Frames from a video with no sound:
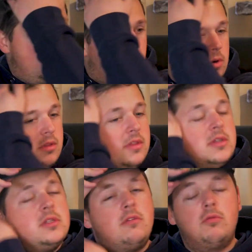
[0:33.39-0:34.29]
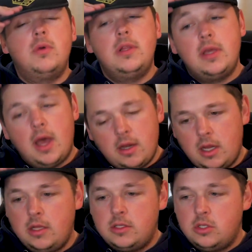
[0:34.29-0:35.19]
one of the things that I've really gotten
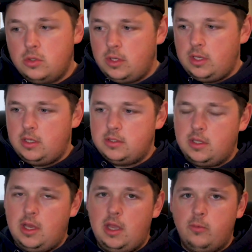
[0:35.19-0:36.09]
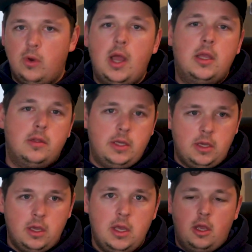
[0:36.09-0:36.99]
into is the game Rocket League.